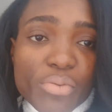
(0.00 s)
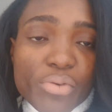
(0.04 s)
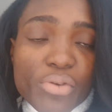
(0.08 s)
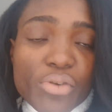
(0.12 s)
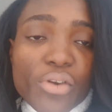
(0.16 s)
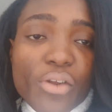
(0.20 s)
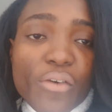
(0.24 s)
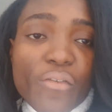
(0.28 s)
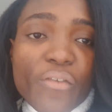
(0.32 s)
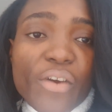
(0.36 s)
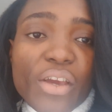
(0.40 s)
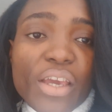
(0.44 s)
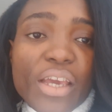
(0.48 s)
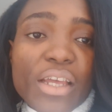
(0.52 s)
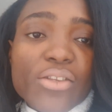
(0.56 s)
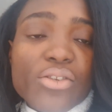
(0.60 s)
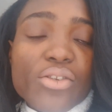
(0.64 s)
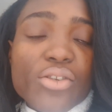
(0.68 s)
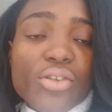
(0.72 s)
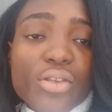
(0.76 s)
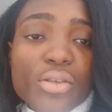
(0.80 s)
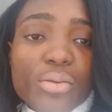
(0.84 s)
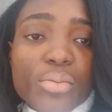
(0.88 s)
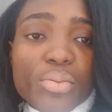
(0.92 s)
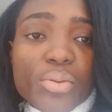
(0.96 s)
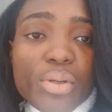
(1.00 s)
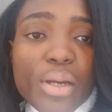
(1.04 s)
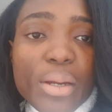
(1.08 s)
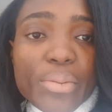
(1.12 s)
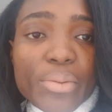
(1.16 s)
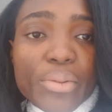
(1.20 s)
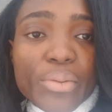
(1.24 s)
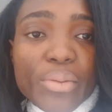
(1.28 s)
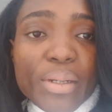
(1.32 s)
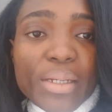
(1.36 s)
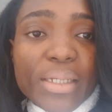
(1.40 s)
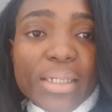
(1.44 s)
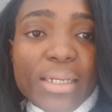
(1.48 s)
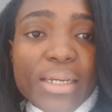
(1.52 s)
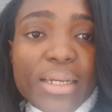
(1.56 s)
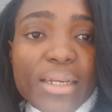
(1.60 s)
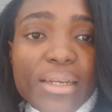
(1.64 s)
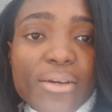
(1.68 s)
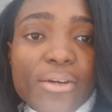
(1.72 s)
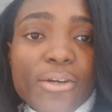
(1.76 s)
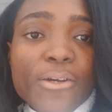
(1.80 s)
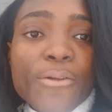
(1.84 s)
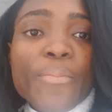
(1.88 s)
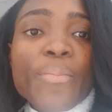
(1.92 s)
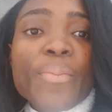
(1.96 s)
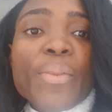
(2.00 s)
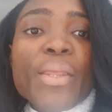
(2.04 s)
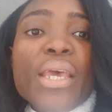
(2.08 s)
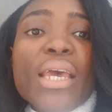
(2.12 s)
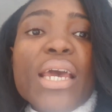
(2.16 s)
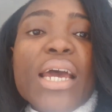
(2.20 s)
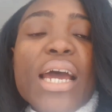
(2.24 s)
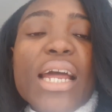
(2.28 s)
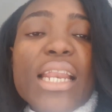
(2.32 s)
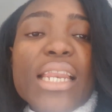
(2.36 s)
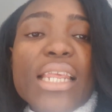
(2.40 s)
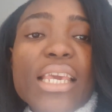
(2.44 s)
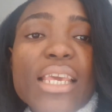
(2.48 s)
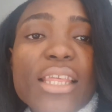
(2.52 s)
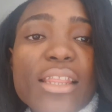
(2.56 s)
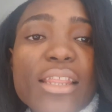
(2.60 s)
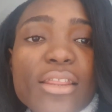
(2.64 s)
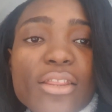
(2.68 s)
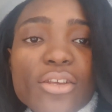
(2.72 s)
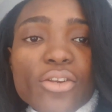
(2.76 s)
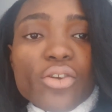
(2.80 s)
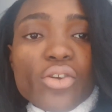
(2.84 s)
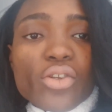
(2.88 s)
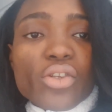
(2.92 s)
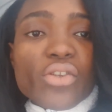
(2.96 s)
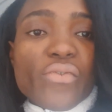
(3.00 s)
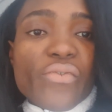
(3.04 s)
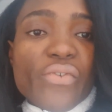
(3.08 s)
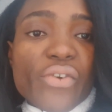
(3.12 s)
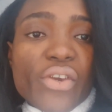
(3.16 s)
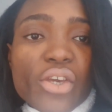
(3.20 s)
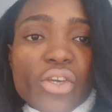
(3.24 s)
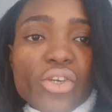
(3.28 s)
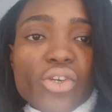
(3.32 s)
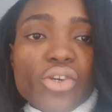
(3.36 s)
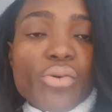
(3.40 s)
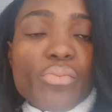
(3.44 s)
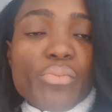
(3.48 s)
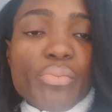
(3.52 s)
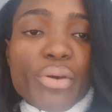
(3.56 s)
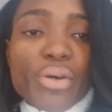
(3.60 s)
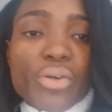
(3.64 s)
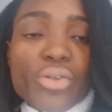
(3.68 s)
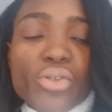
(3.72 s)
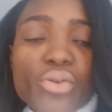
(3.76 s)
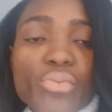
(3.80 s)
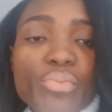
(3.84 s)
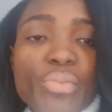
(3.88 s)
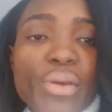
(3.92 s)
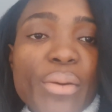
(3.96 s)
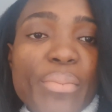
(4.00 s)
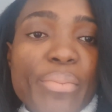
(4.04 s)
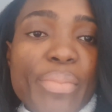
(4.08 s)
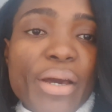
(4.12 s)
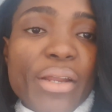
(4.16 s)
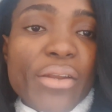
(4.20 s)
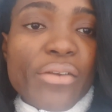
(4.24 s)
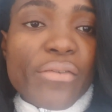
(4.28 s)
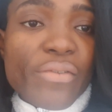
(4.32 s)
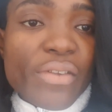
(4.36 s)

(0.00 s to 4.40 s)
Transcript: Do not forget to subscribe to my channel and hit the notification bell to be a part of